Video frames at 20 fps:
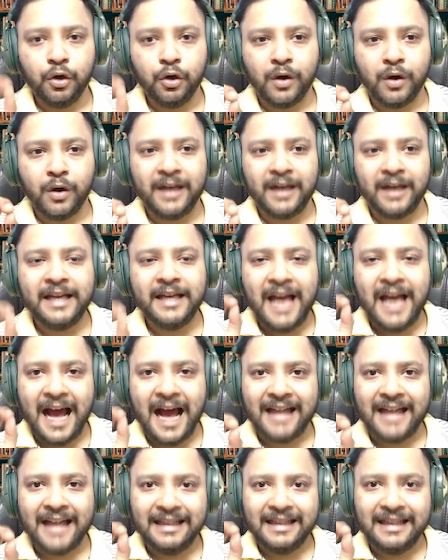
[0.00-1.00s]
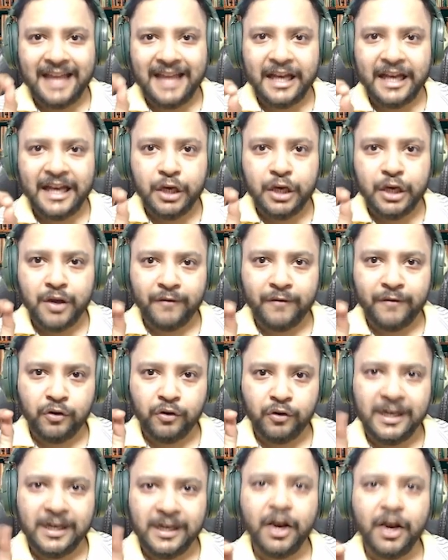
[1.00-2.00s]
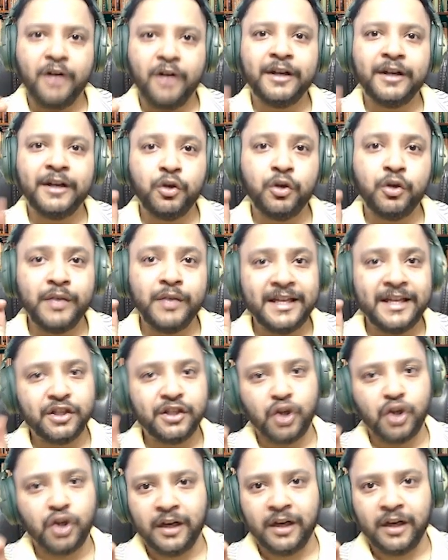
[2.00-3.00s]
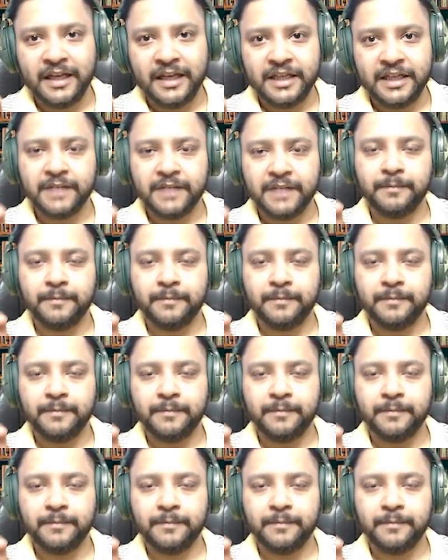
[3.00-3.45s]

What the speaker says: locally and then you have to click on it to install it.